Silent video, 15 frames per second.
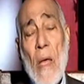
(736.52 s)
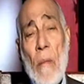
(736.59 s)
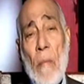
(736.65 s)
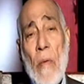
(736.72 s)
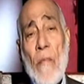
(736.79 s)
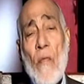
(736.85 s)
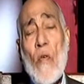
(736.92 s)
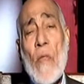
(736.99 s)

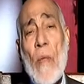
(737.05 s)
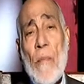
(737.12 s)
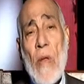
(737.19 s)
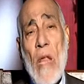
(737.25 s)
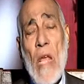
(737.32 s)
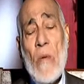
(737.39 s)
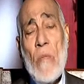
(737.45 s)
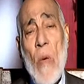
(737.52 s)
Before the
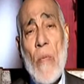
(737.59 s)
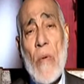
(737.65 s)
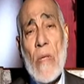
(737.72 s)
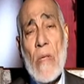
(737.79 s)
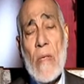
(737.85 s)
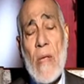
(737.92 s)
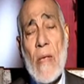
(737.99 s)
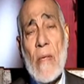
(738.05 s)
break, we were
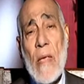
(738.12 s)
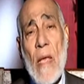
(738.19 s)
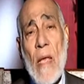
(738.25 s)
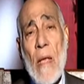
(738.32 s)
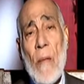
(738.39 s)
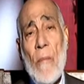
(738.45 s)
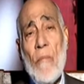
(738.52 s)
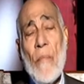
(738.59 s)
discussing